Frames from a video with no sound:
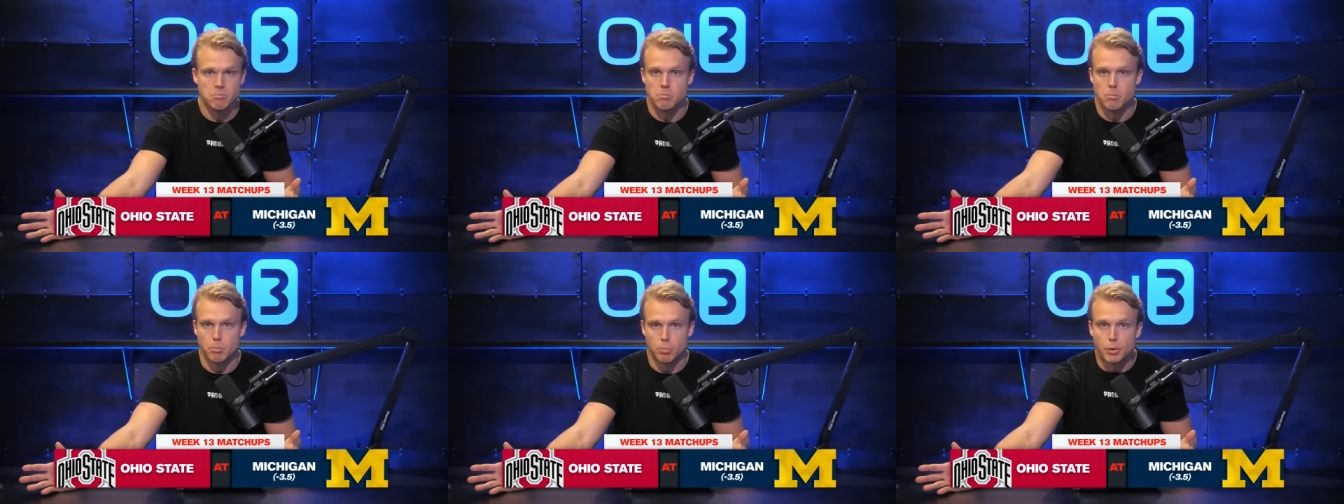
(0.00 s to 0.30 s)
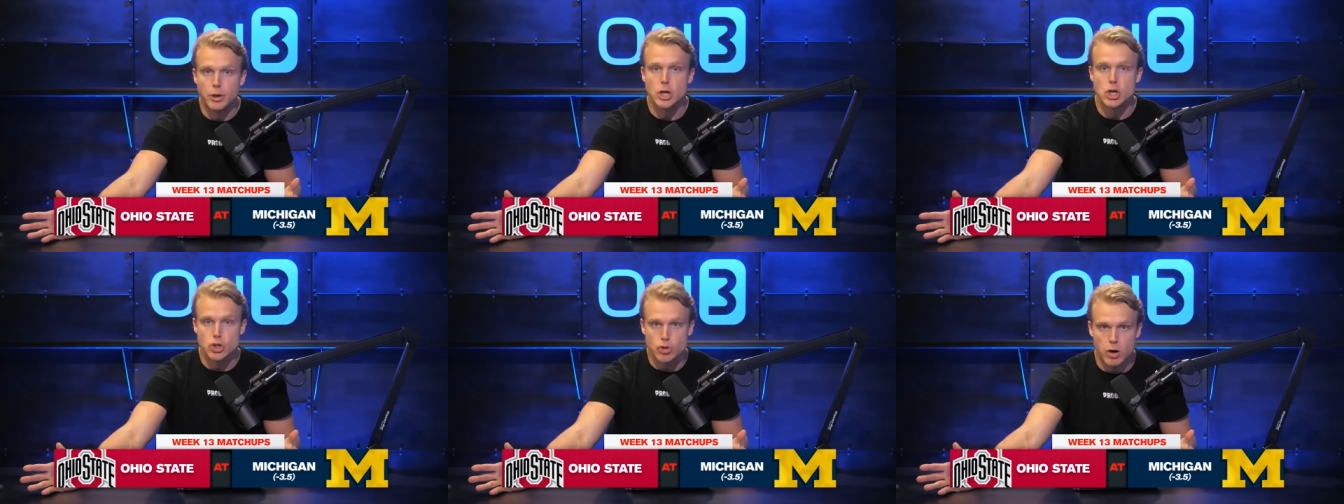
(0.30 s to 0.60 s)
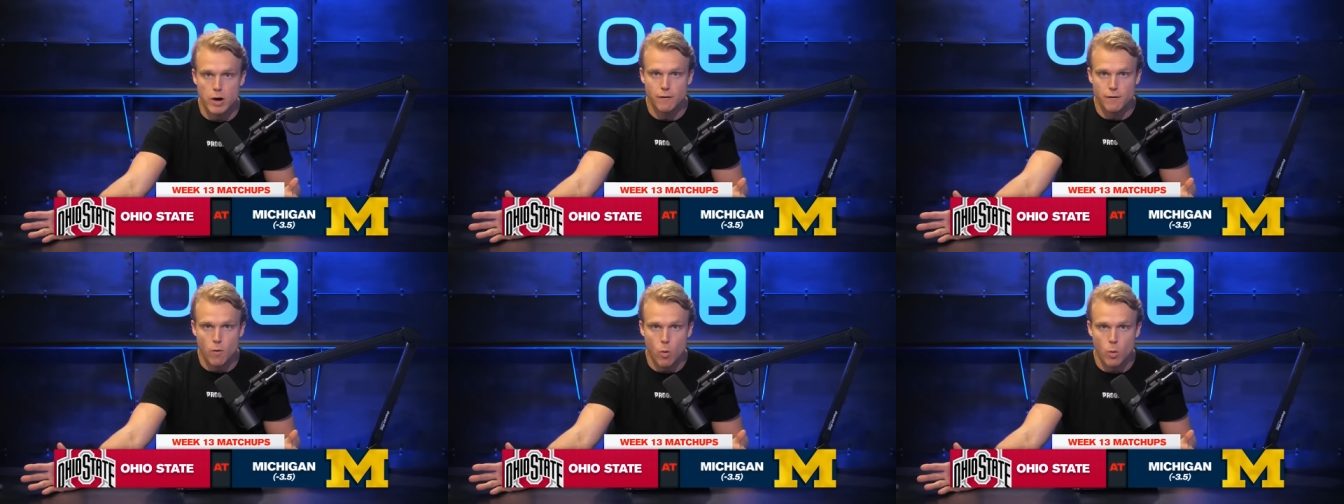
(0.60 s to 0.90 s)
Pretty
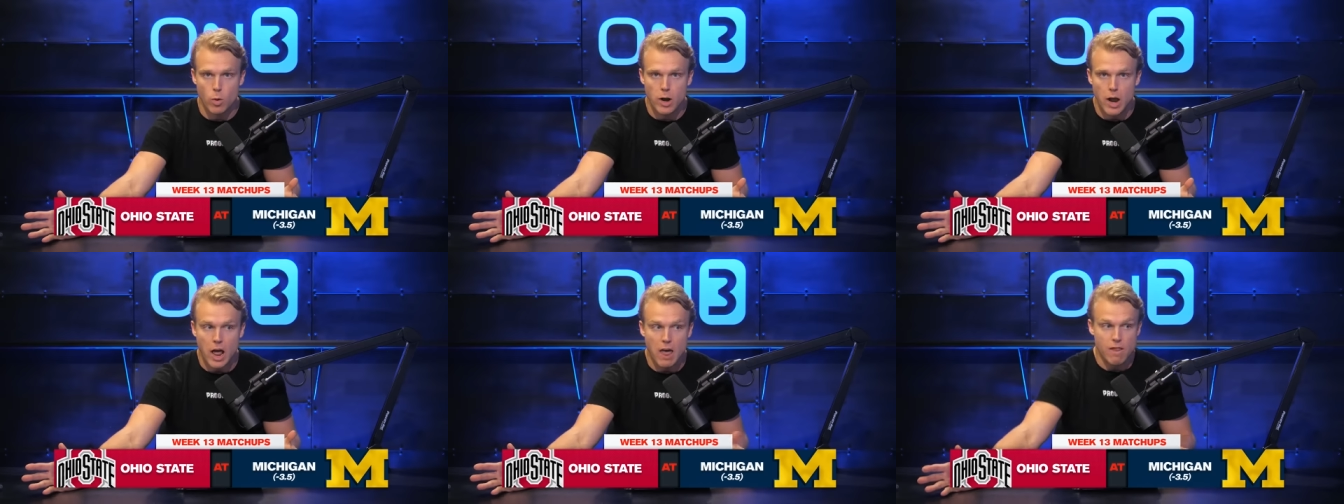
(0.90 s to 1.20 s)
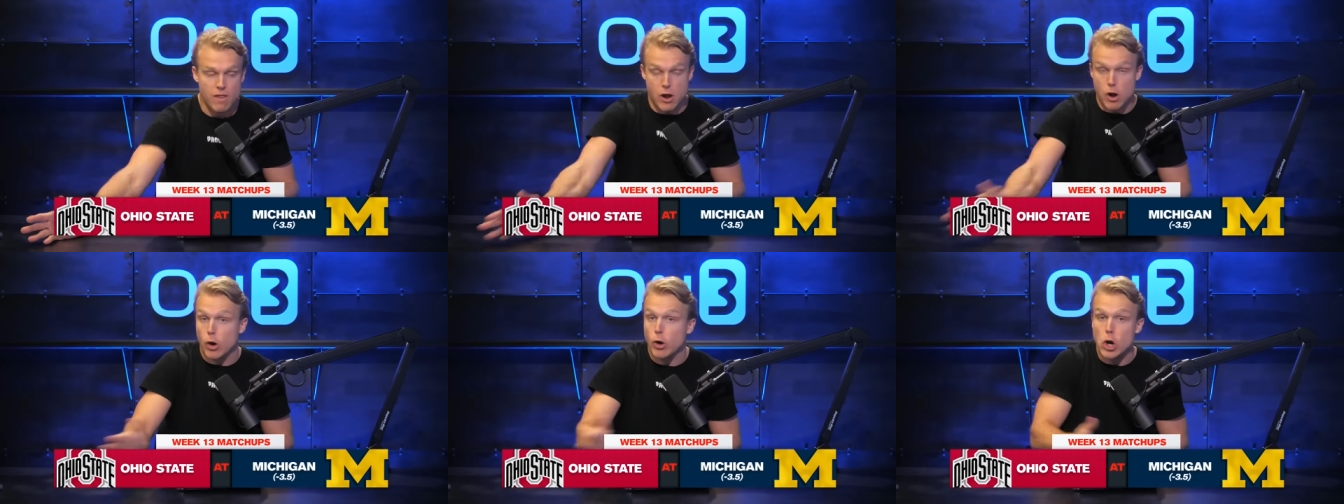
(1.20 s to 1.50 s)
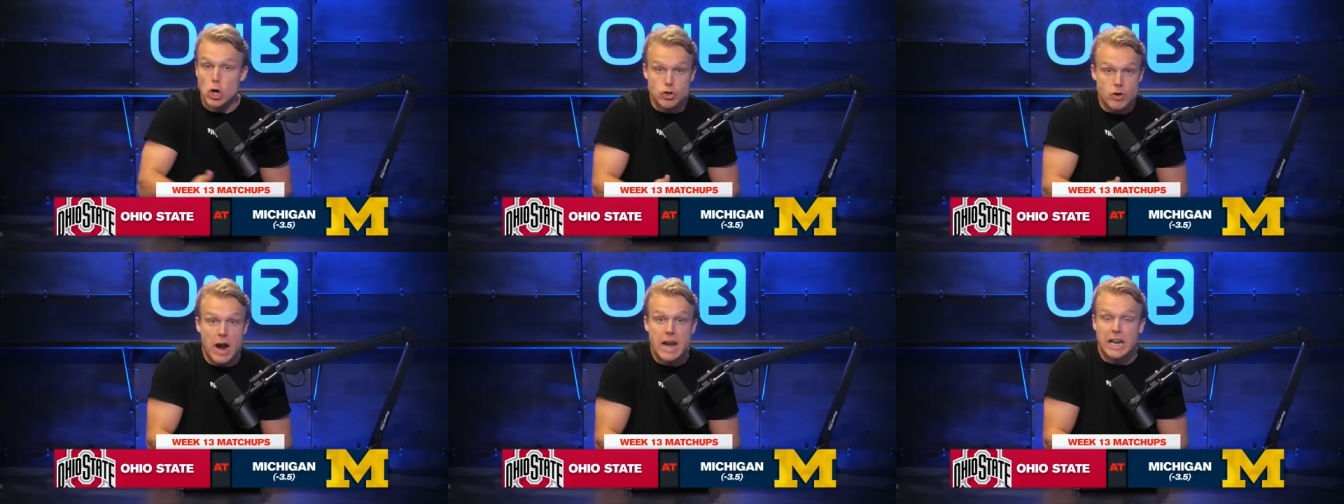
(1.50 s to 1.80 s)
straightforward. They're going
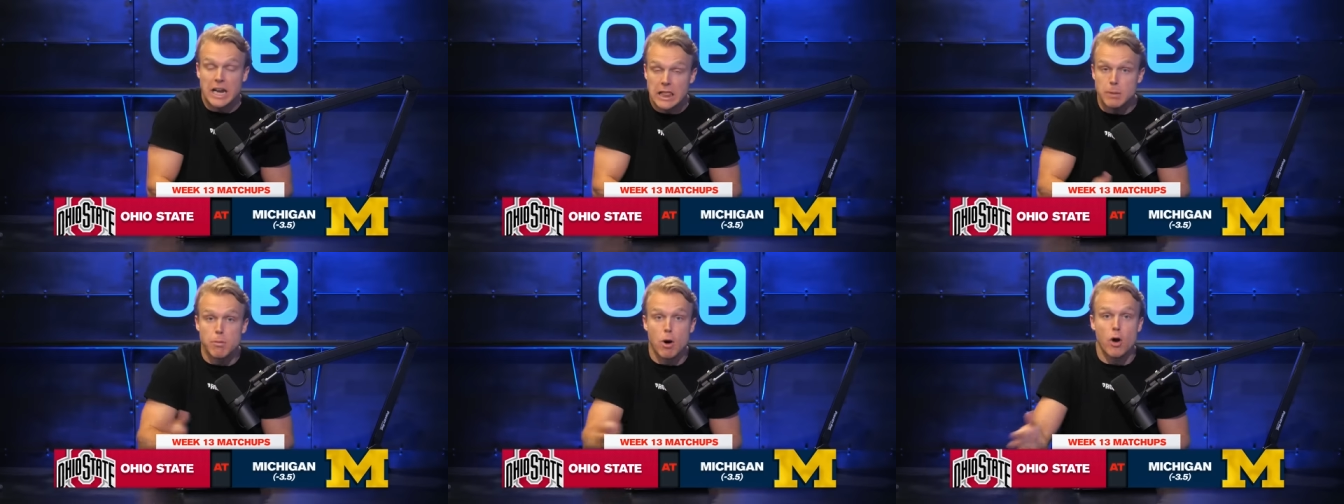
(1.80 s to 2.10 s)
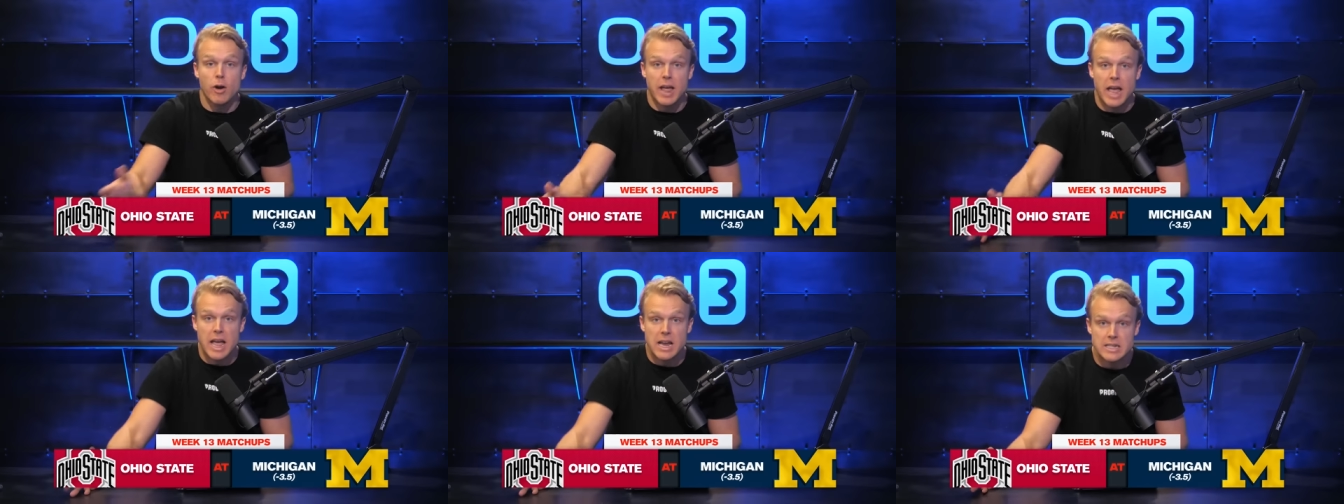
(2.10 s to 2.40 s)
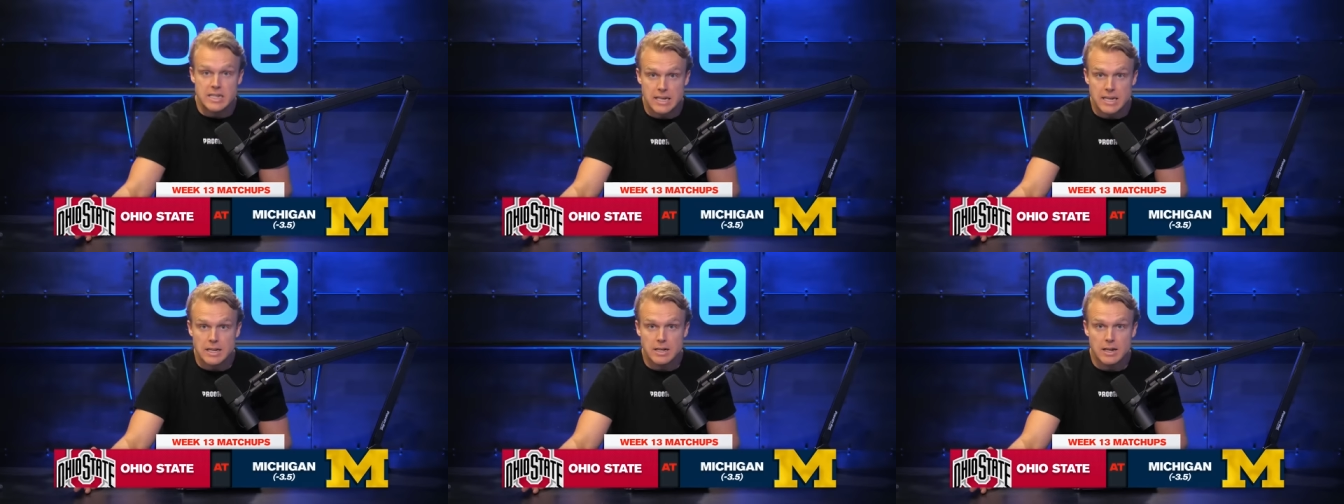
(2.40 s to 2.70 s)
to try to get the ball to
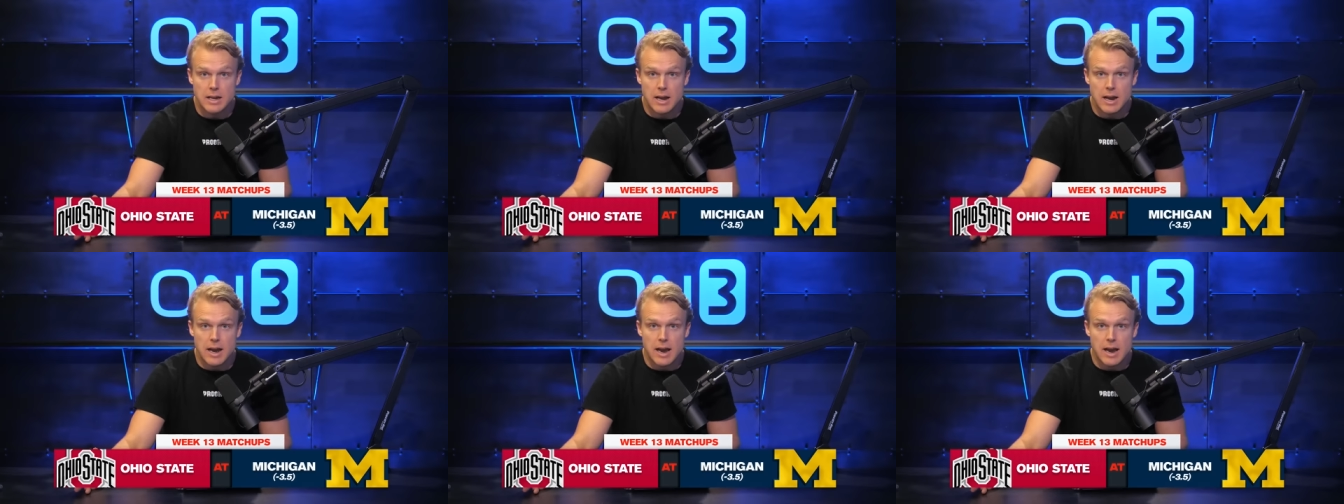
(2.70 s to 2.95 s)
eighteen.